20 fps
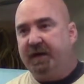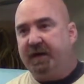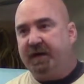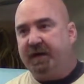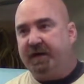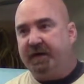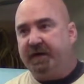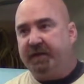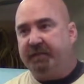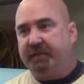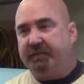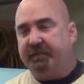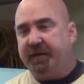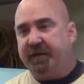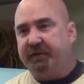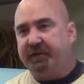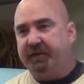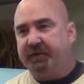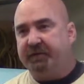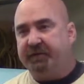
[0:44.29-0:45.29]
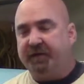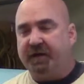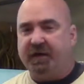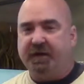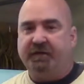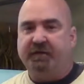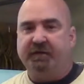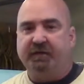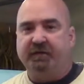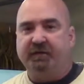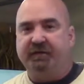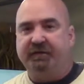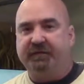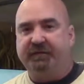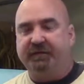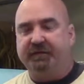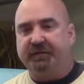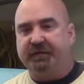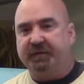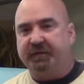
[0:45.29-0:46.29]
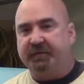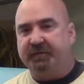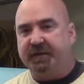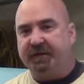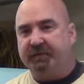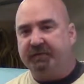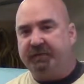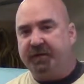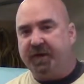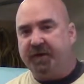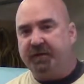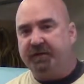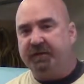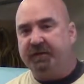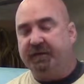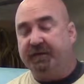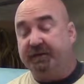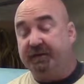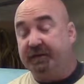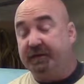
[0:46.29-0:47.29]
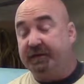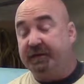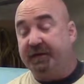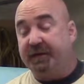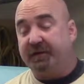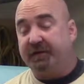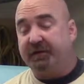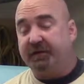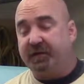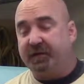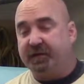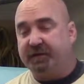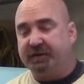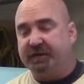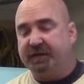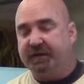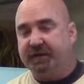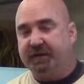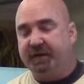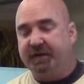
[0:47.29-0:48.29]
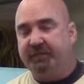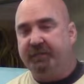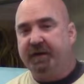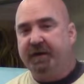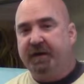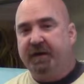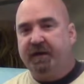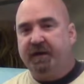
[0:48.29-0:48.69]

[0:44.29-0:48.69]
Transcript: I chose not to. This is a really big boat that's going to take a long time.